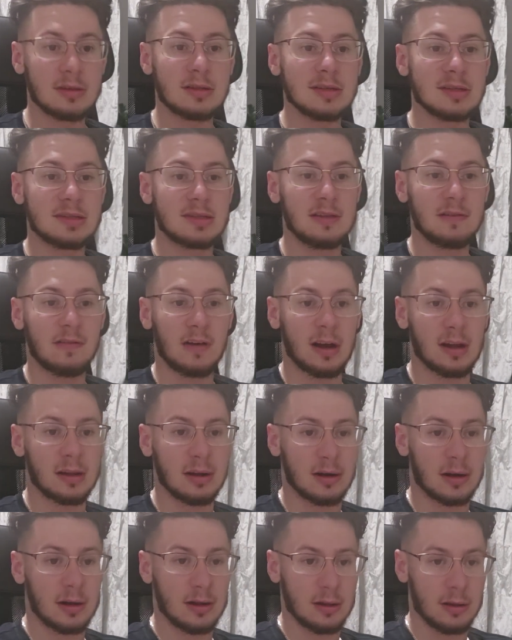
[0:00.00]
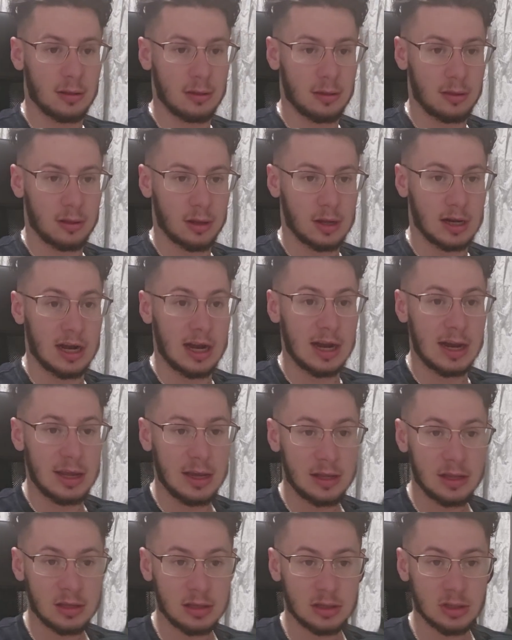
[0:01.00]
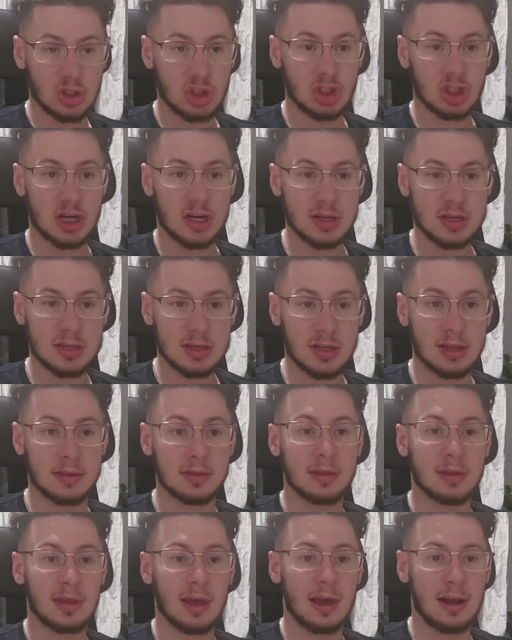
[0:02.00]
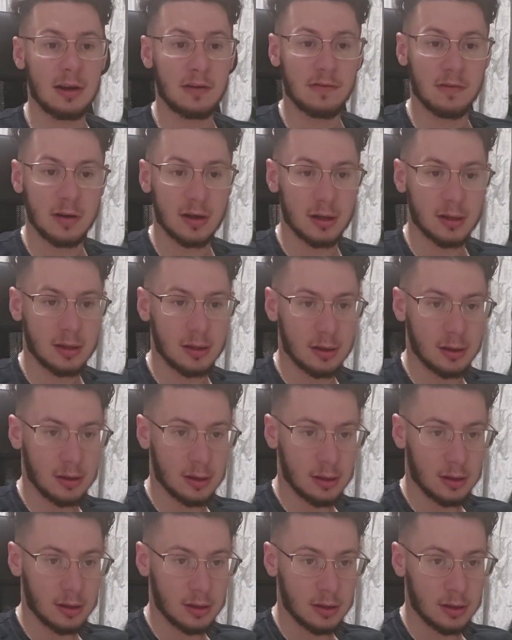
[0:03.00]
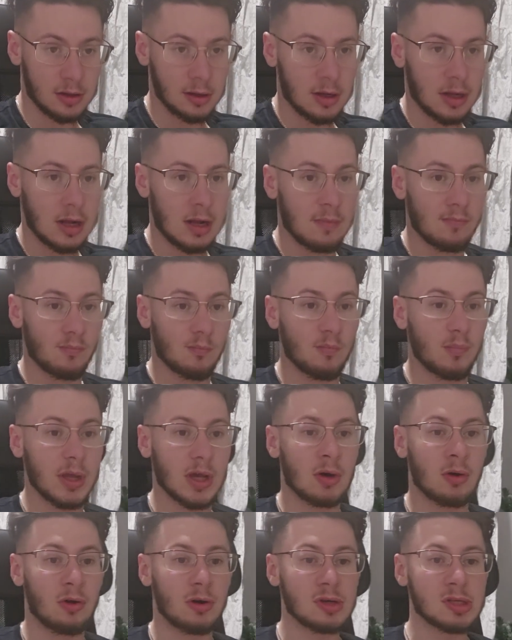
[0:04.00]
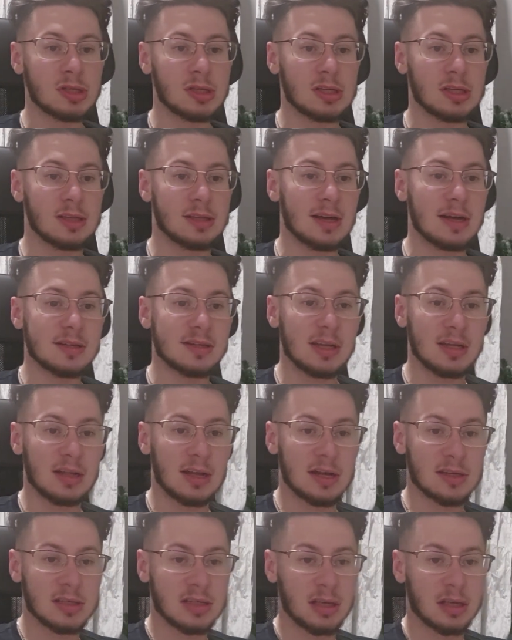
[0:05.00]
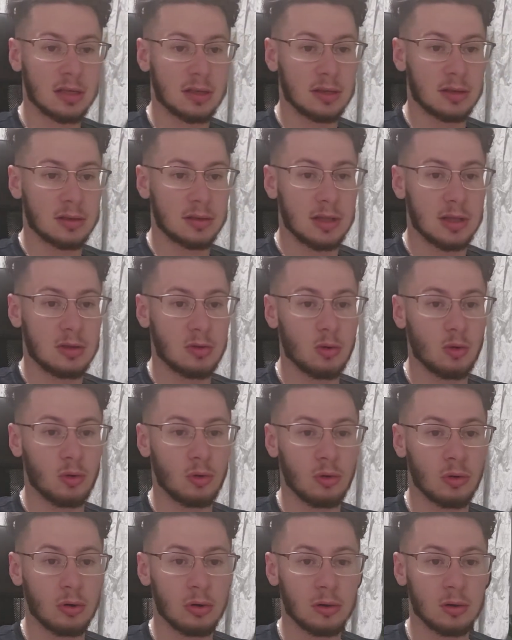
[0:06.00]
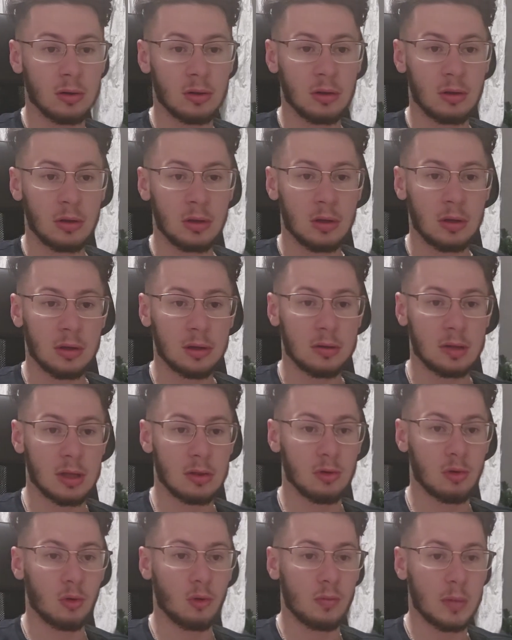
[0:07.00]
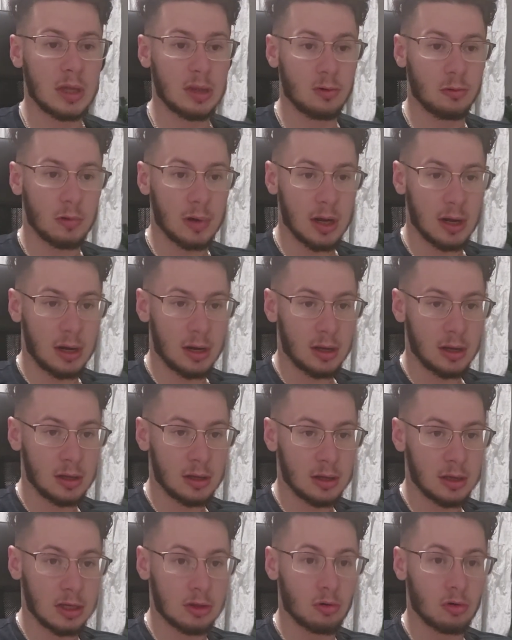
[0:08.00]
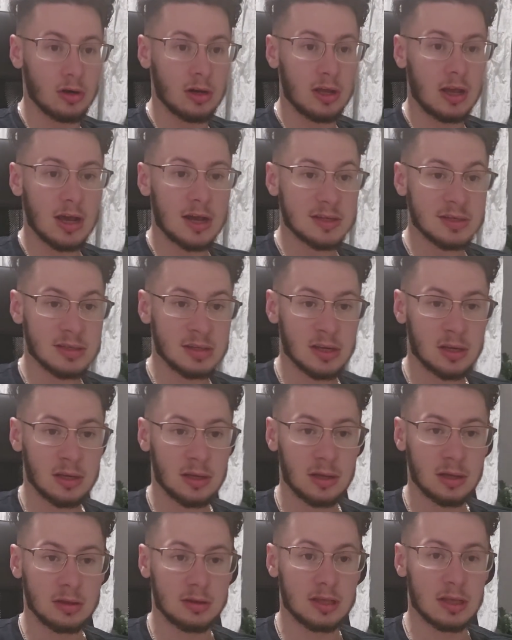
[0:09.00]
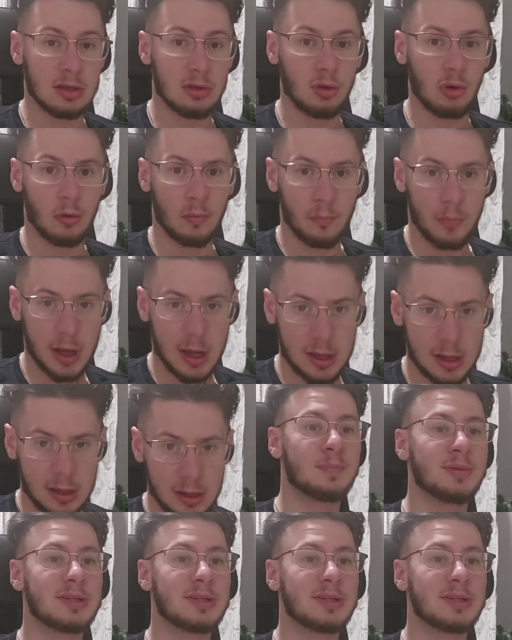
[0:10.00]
That is divine wrath, clean, just, and terrifying. Because it doesn't ask, did you mean well? It only asks, did you?